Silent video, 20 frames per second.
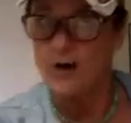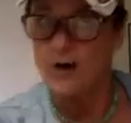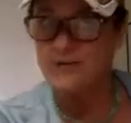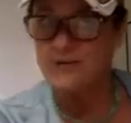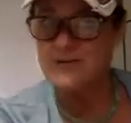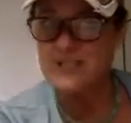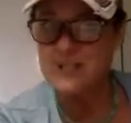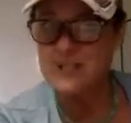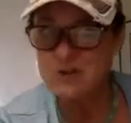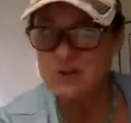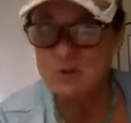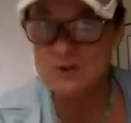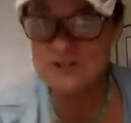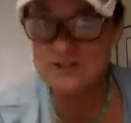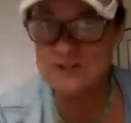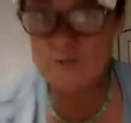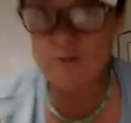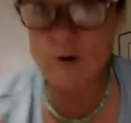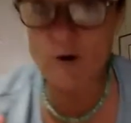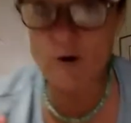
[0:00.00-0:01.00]
all of a sudden there's a
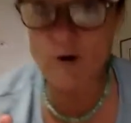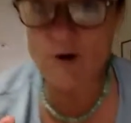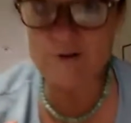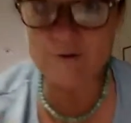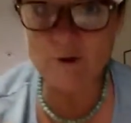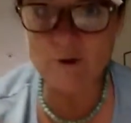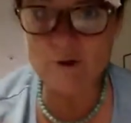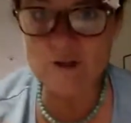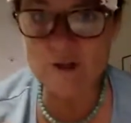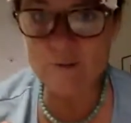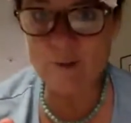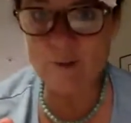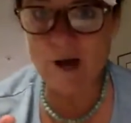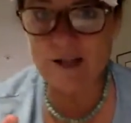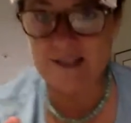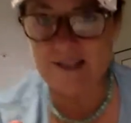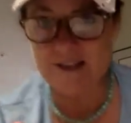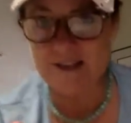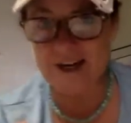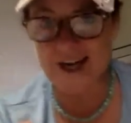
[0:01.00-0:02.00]
crystal
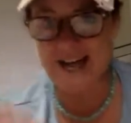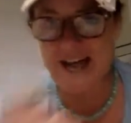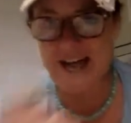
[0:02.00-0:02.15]
ball in their